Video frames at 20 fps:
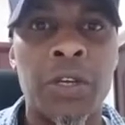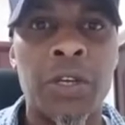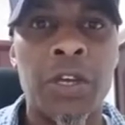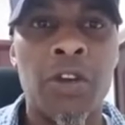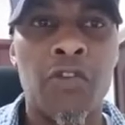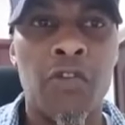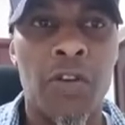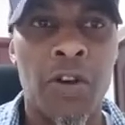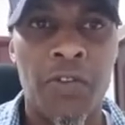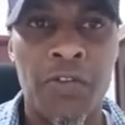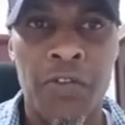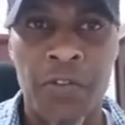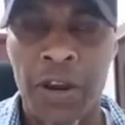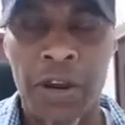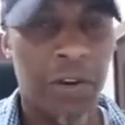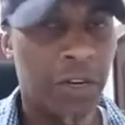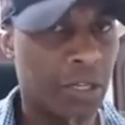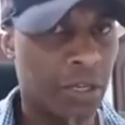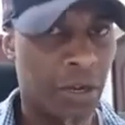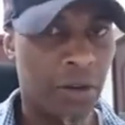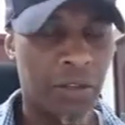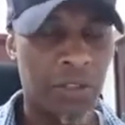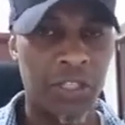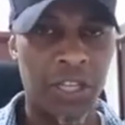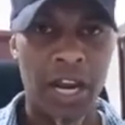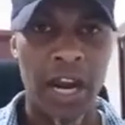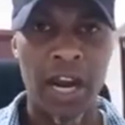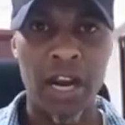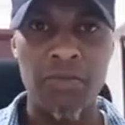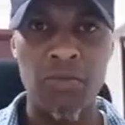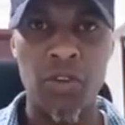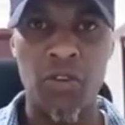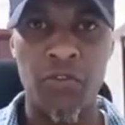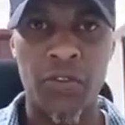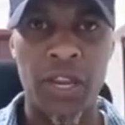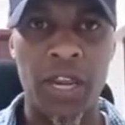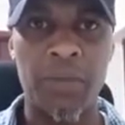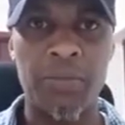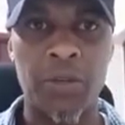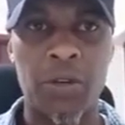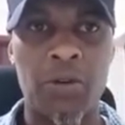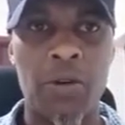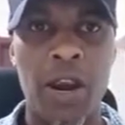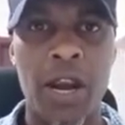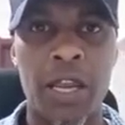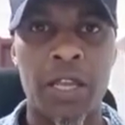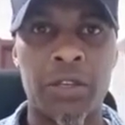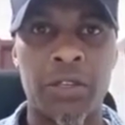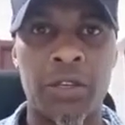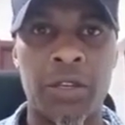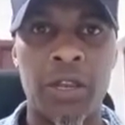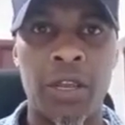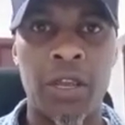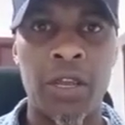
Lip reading: For a very long time, you've kept quiet.